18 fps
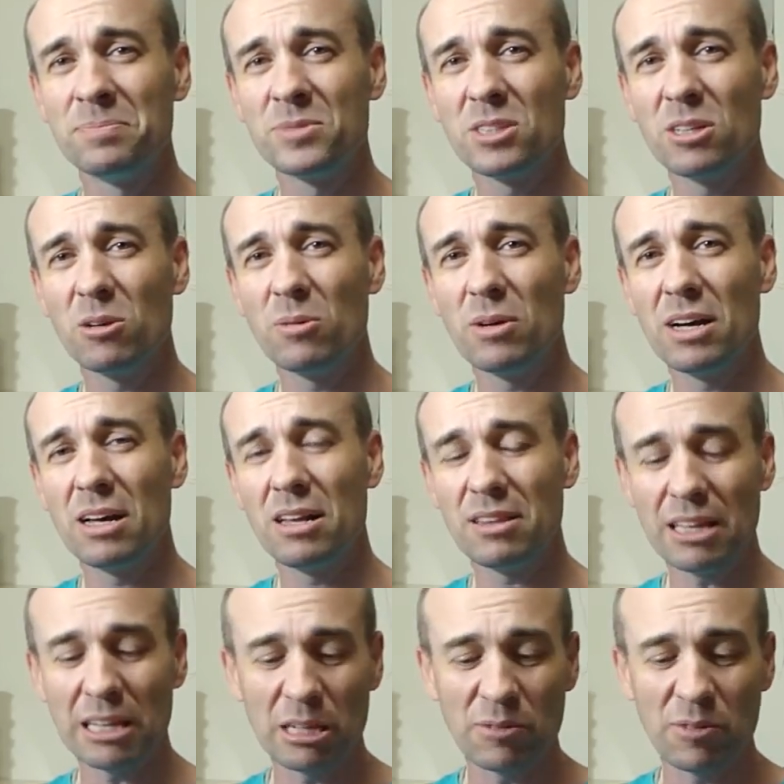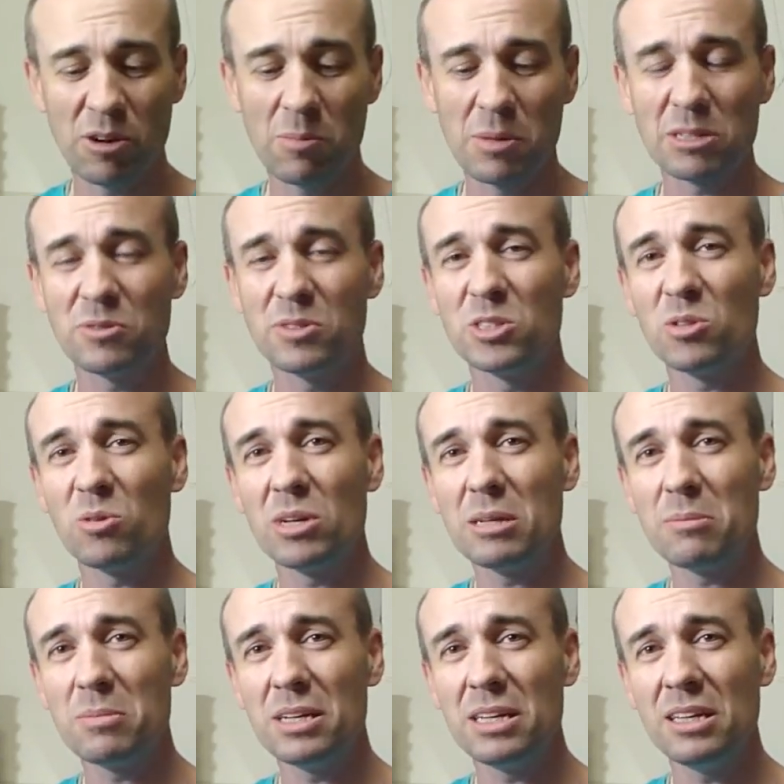So thank you very much for
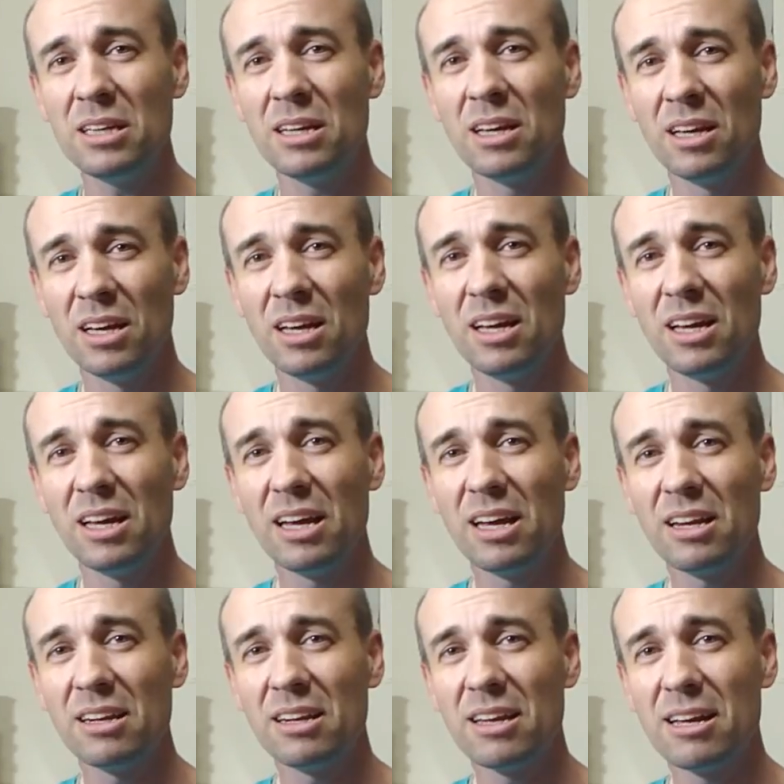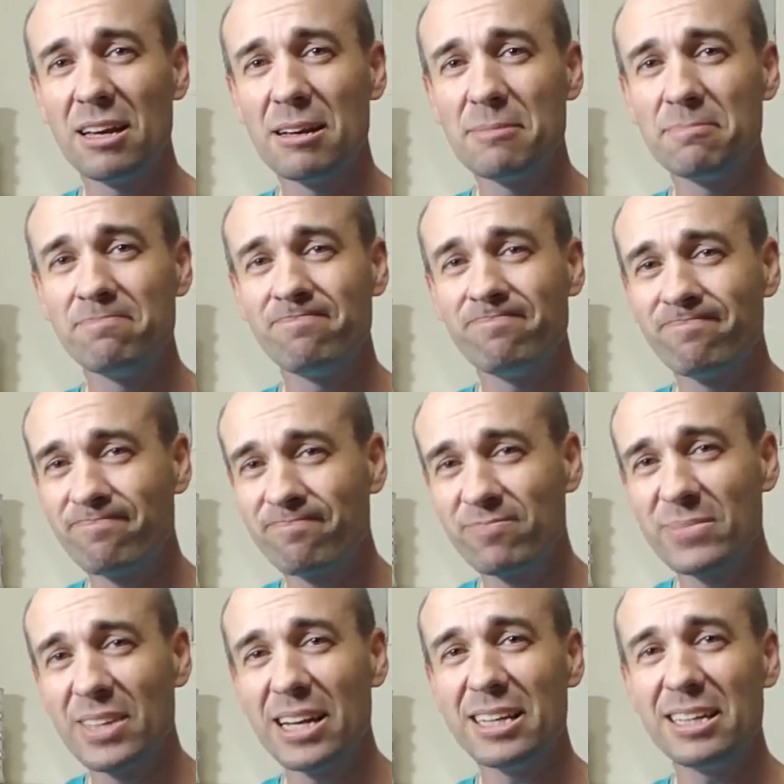joining me, and
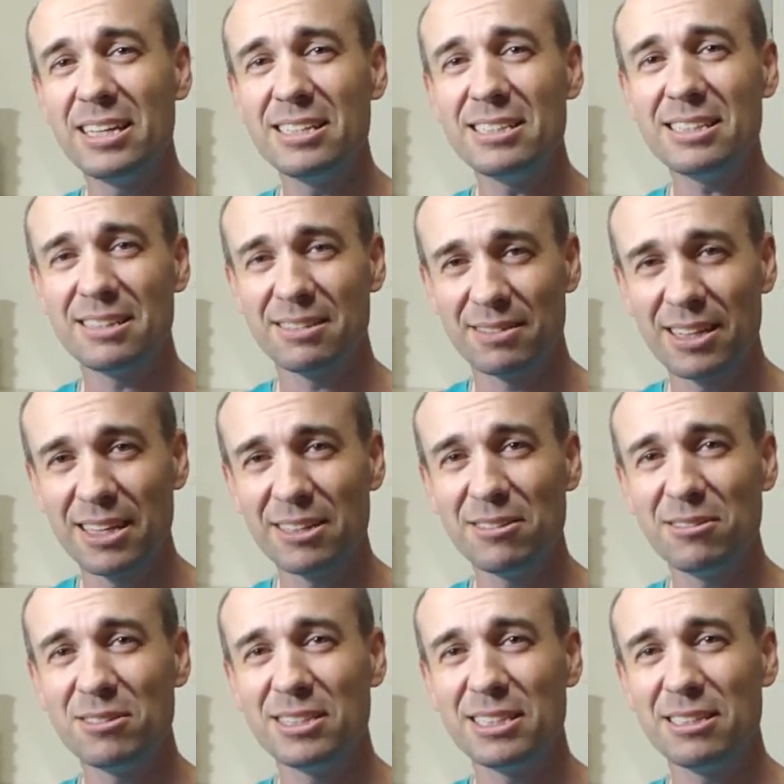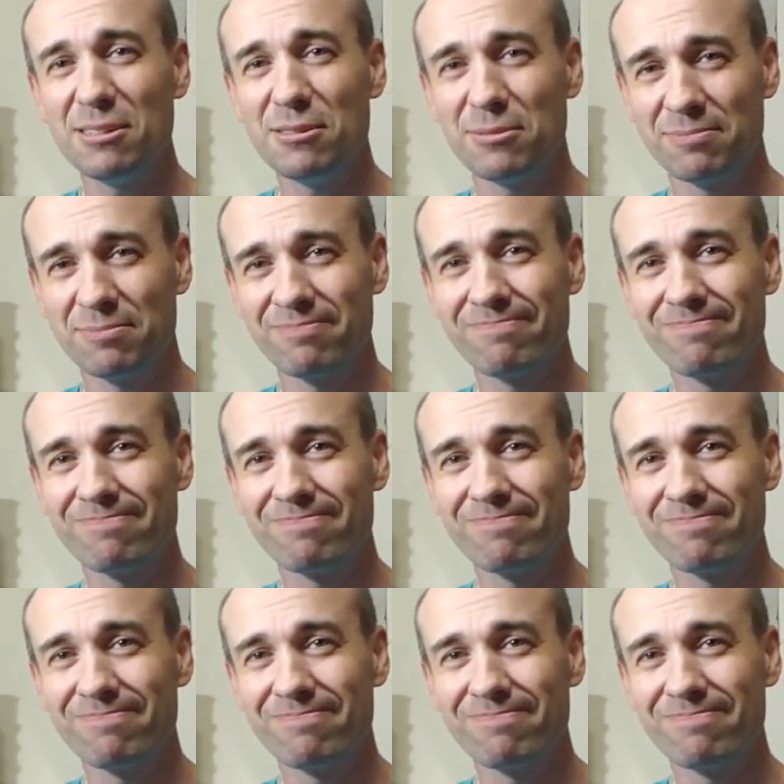take it easy. Thank you, see you.